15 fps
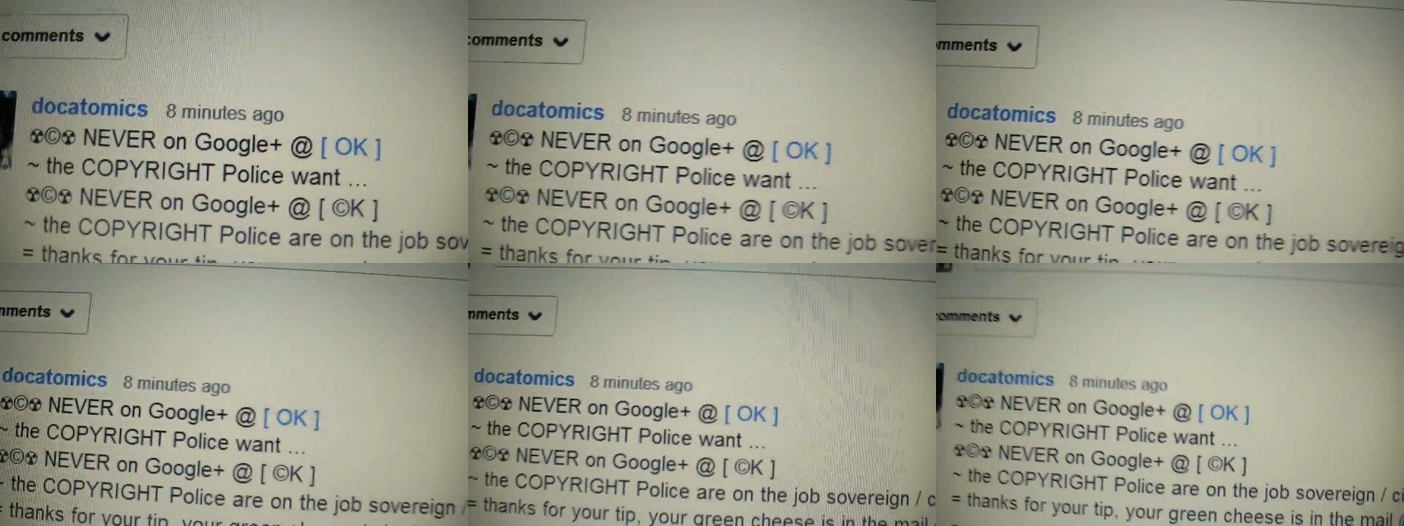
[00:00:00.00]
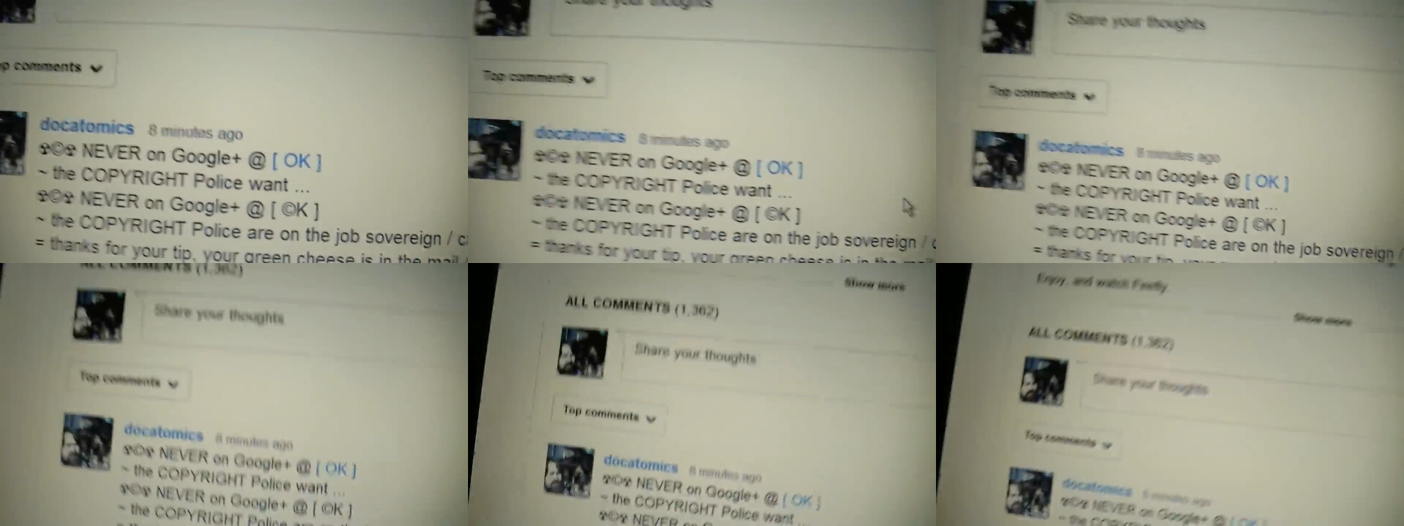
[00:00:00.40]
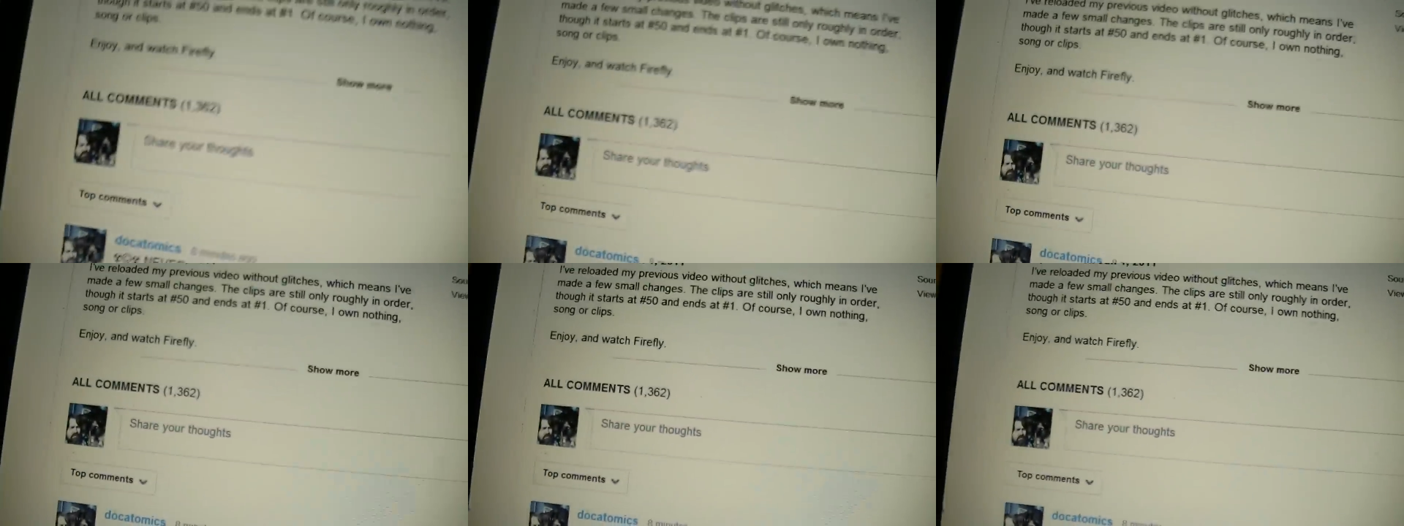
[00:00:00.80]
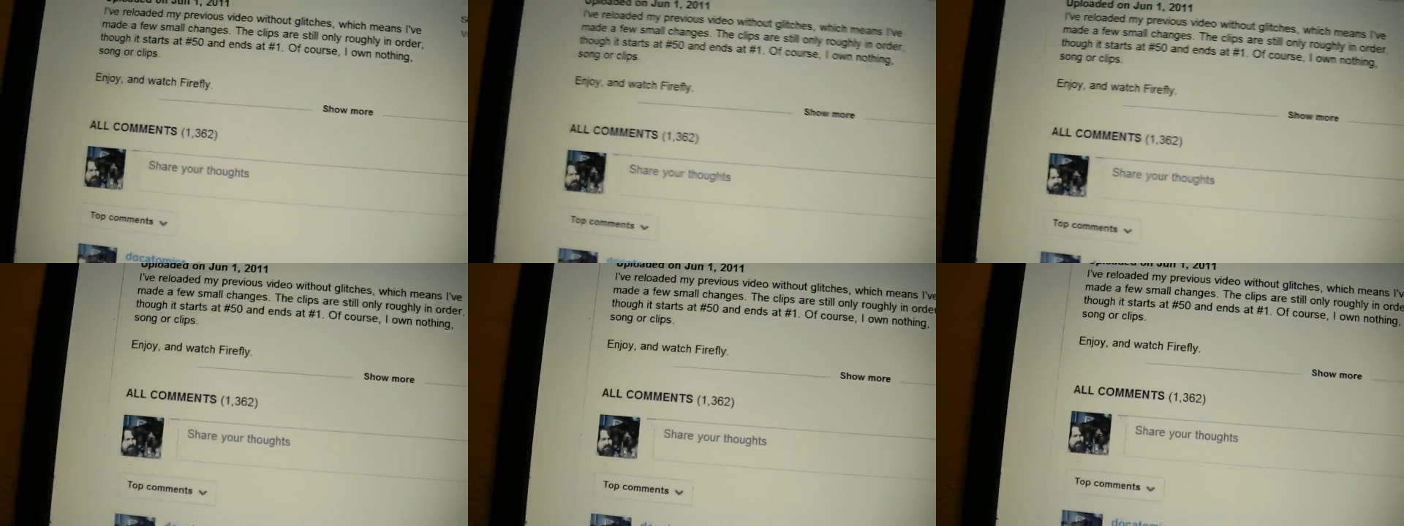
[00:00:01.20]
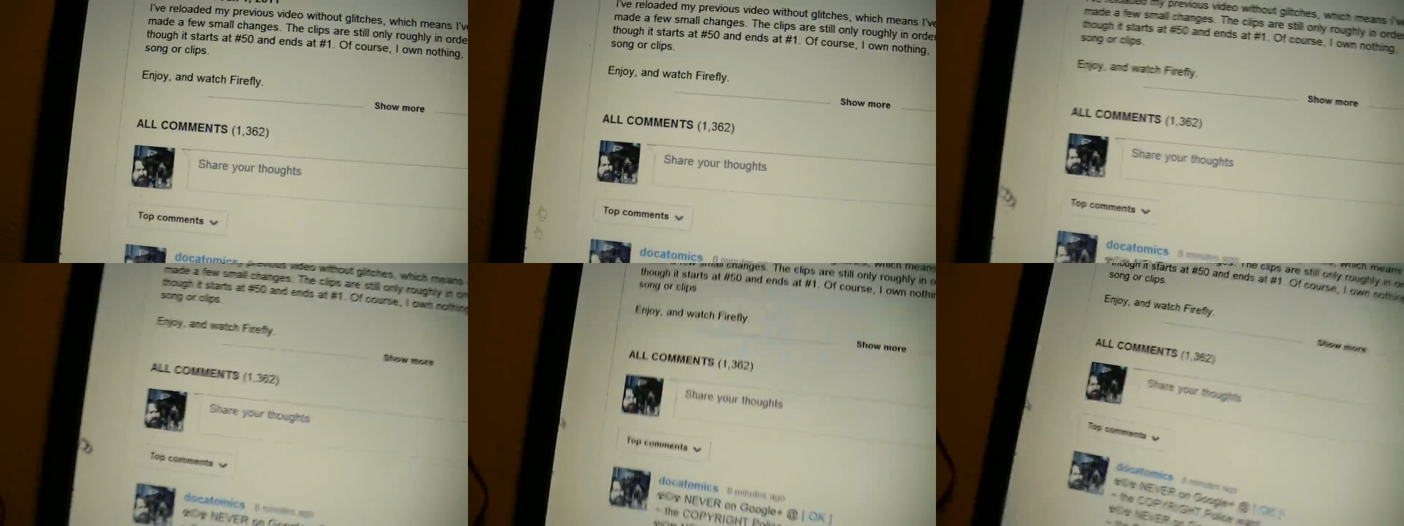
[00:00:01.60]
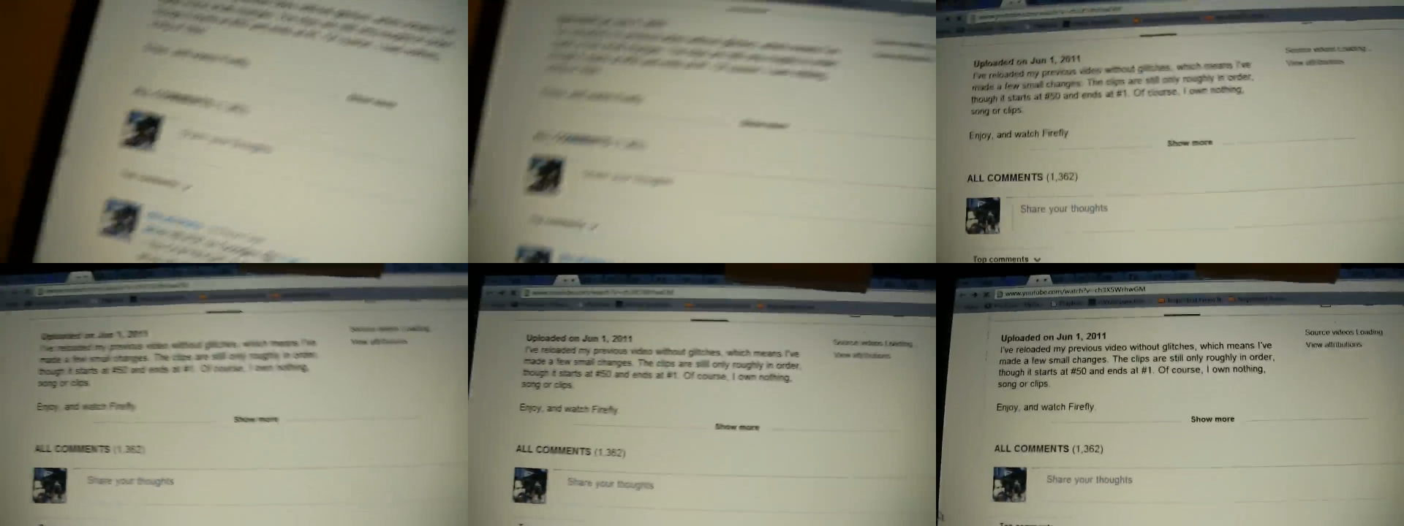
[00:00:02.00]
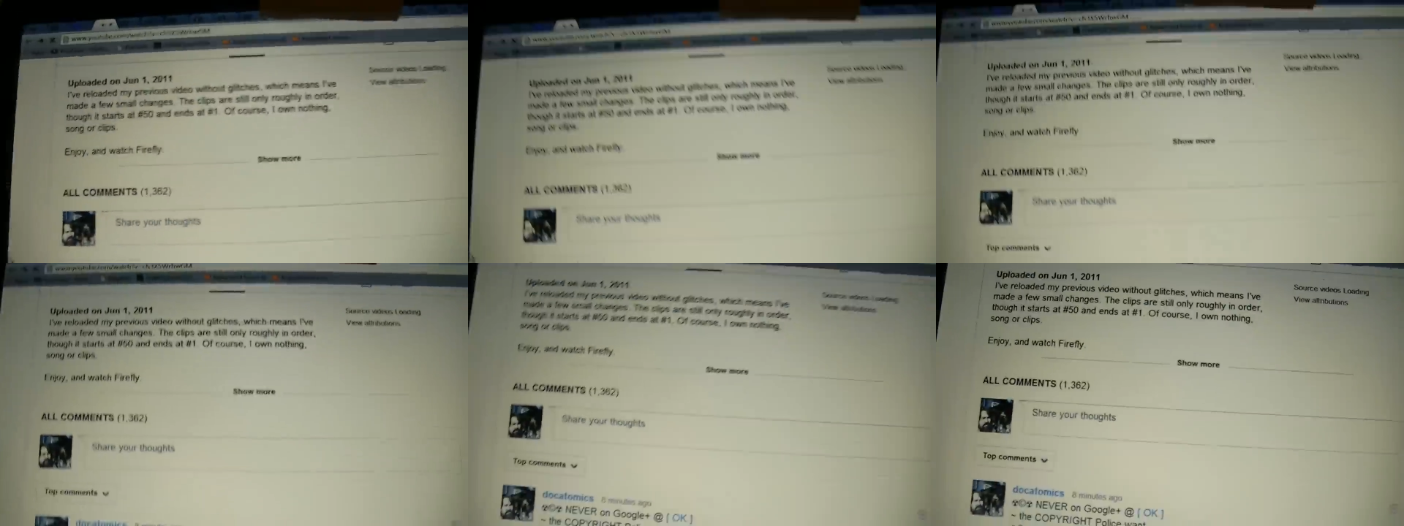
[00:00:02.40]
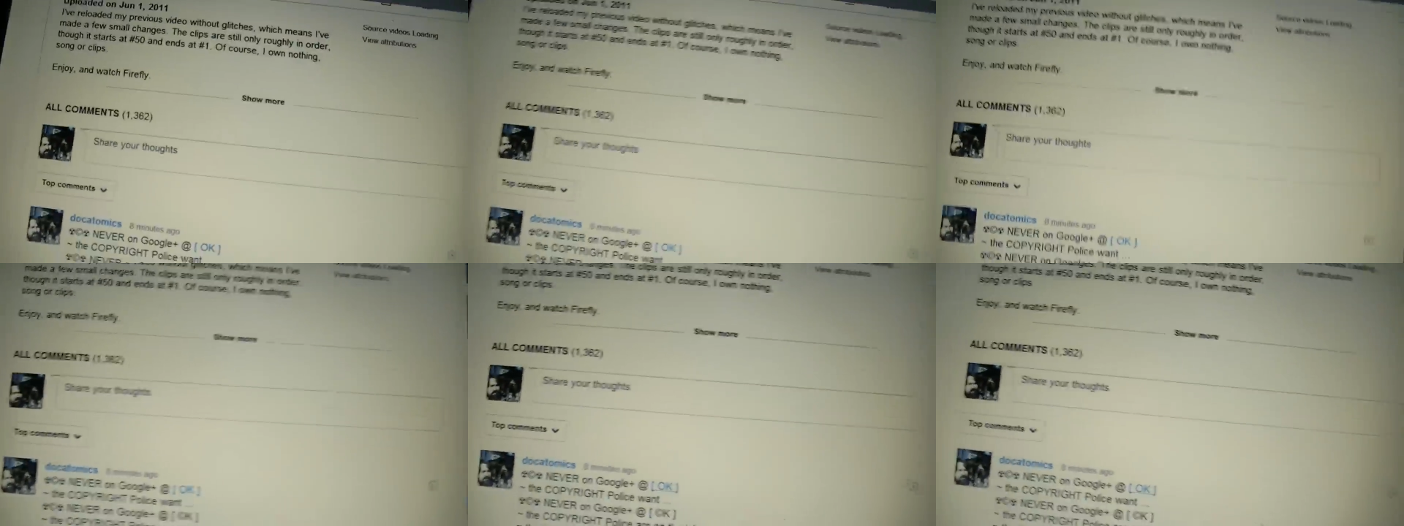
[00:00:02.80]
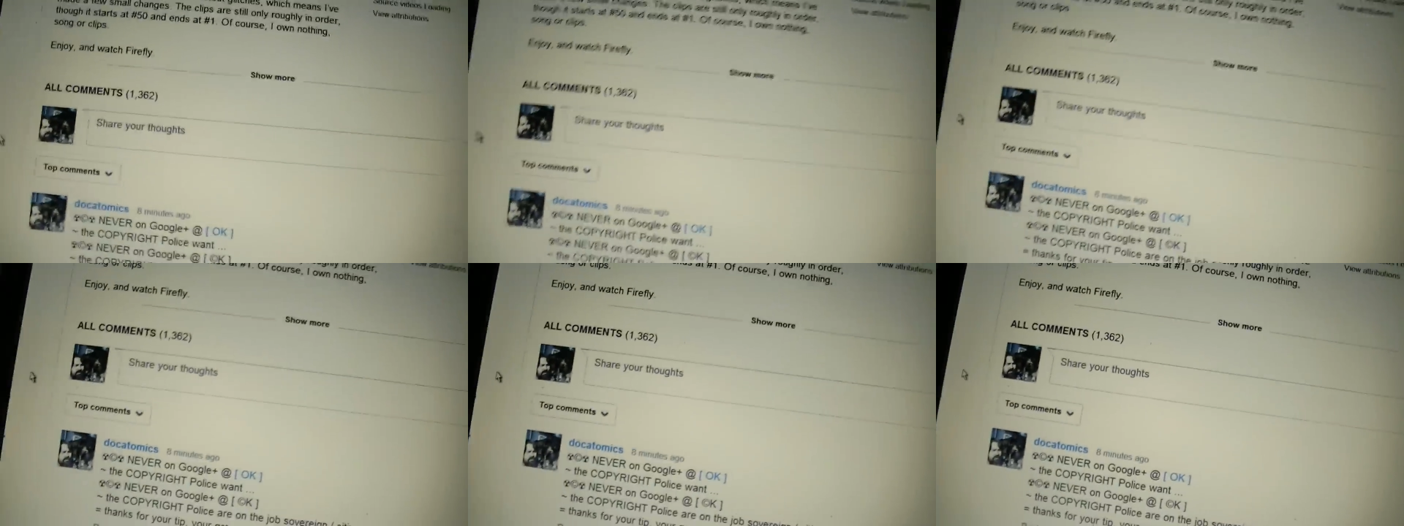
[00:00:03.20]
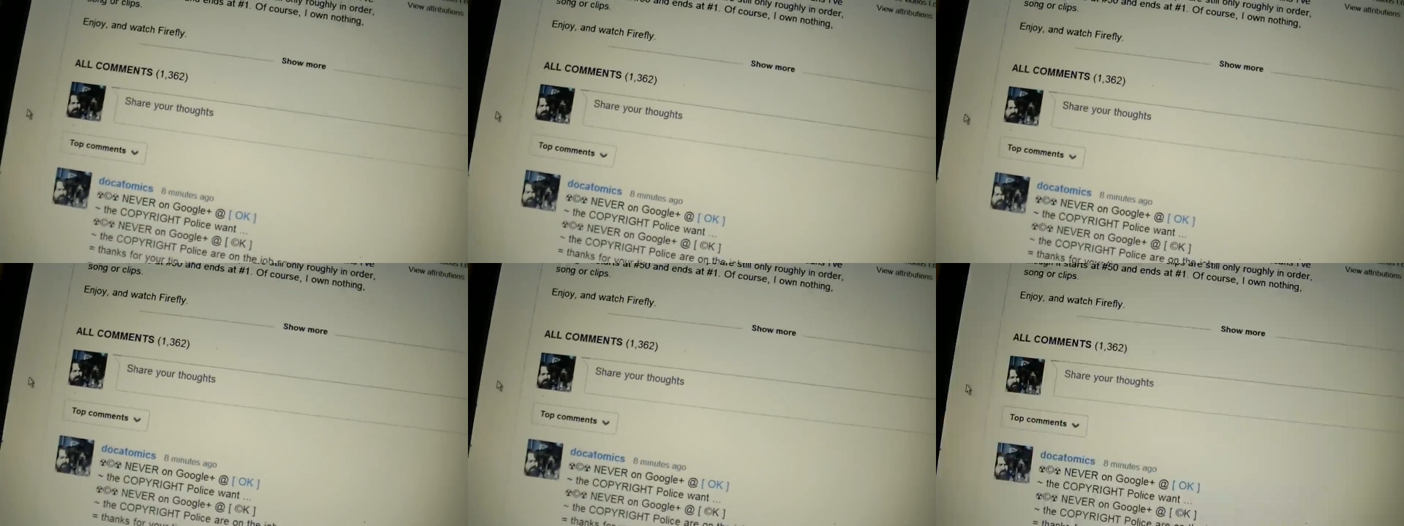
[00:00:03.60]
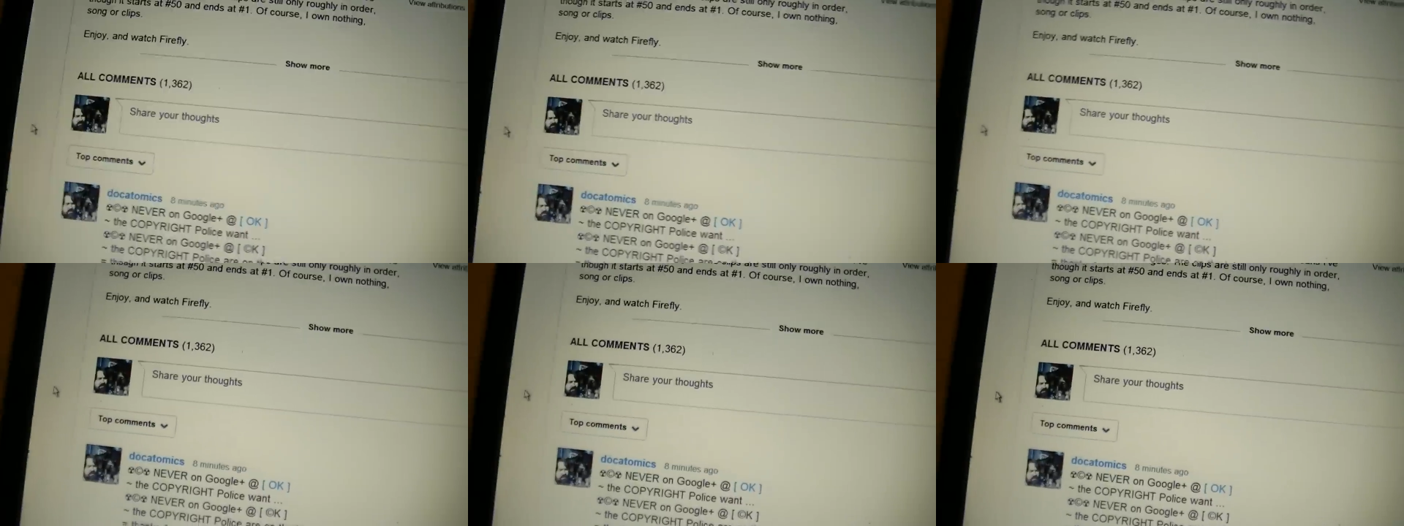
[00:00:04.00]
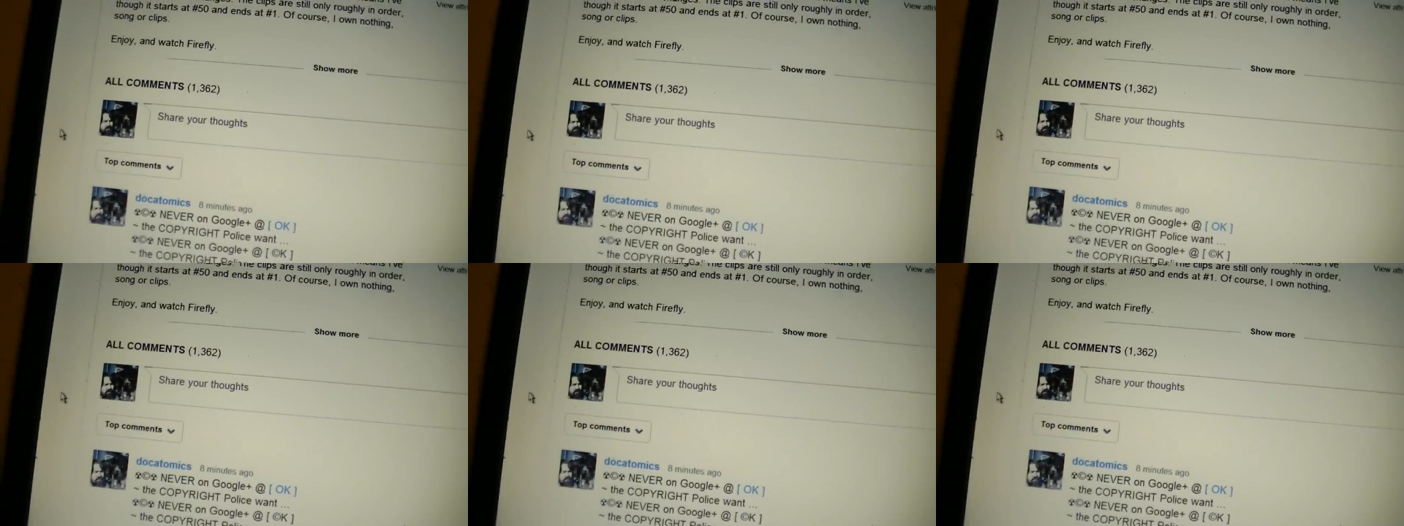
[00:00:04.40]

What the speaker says: [unreadable: no face in view]